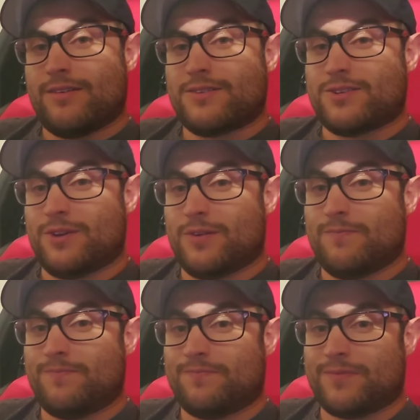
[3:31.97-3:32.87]
So,
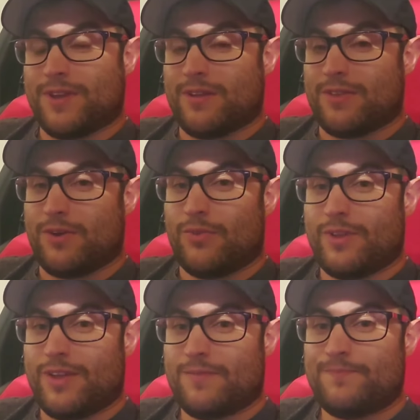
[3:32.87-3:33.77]
you know, the
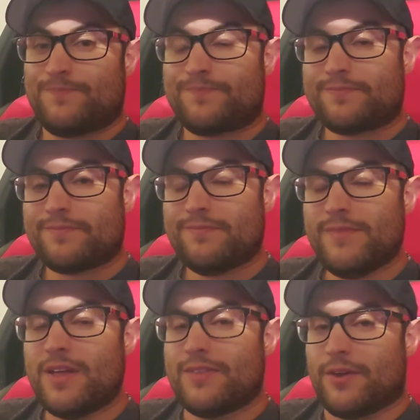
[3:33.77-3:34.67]
only
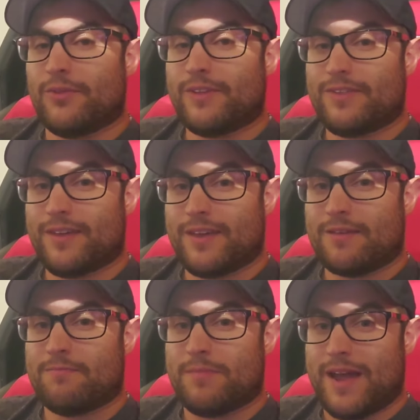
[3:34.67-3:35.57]

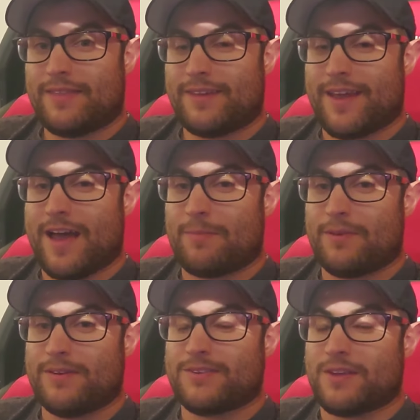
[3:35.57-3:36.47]
thing bad that
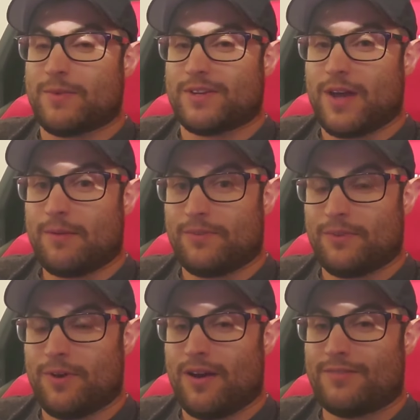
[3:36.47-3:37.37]
happened is that my top
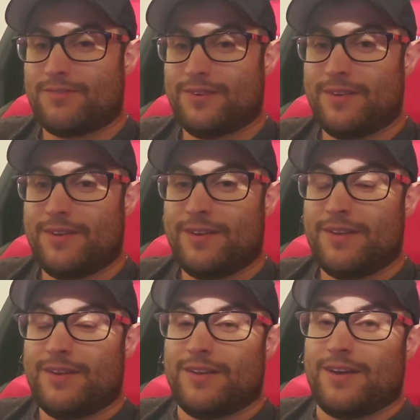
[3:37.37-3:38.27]
flew off.
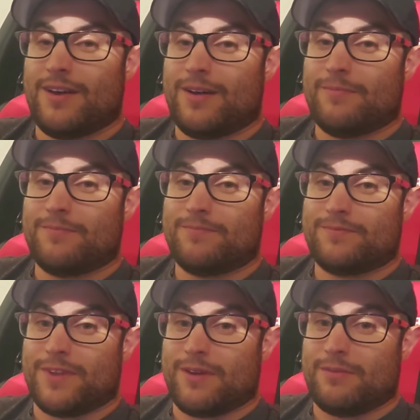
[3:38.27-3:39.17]
You
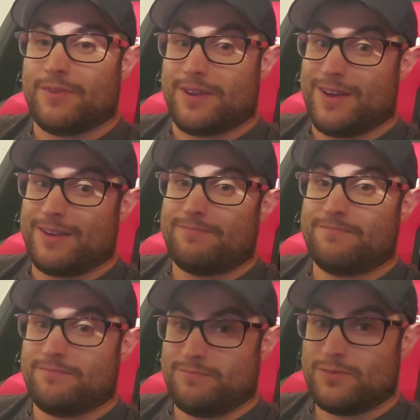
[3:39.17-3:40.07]
know, it got
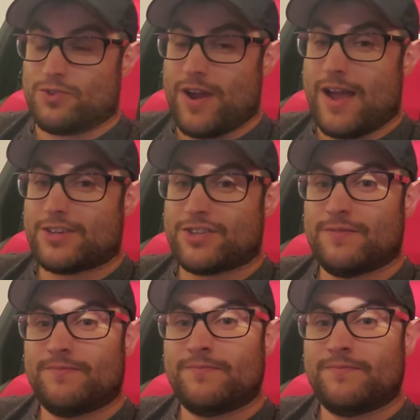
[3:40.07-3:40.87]
trashed.